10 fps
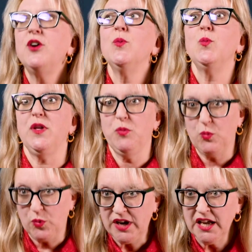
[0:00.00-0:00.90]
with
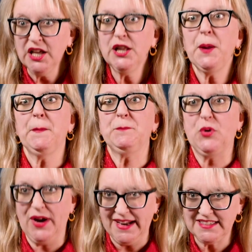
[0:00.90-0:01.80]
real
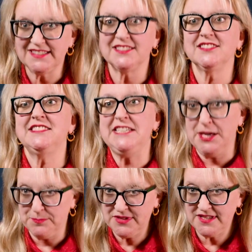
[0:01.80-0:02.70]
practical
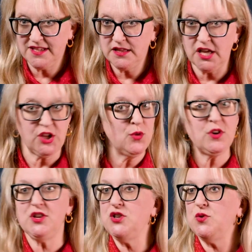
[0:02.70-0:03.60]
tips that you
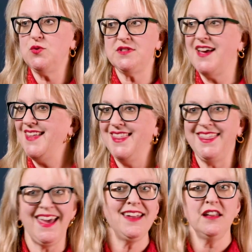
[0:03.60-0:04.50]
can use
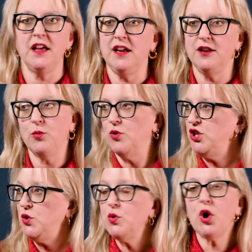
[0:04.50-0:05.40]
that night
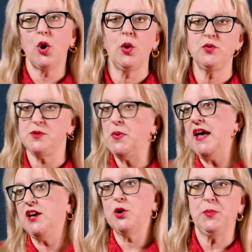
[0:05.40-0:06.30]
when you go to
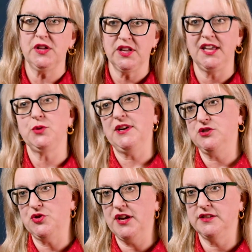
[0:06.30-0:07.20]
pay your bill at the
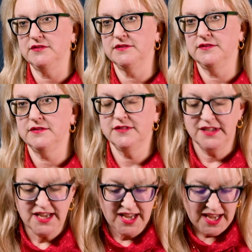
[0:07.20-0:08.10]
restaurant.
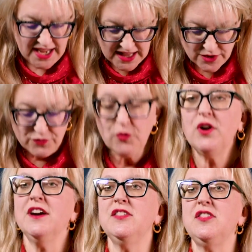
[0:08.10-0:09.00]
And the
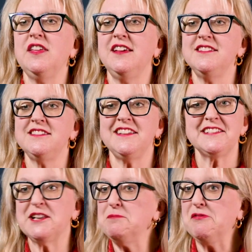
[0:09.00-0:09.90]
fourth is it's
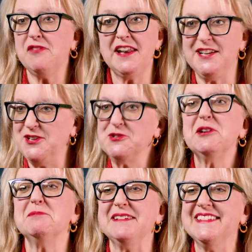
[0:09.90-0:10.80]
going to be fun and
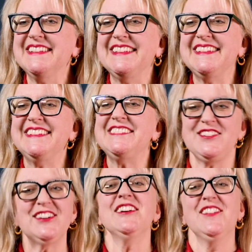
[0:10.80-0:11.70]
enjoyable. So
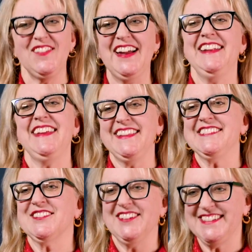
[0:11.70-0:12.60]
you're going to want to take
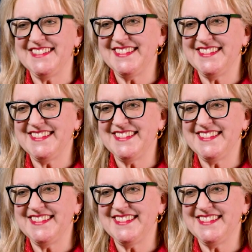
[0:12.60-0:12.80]
this course.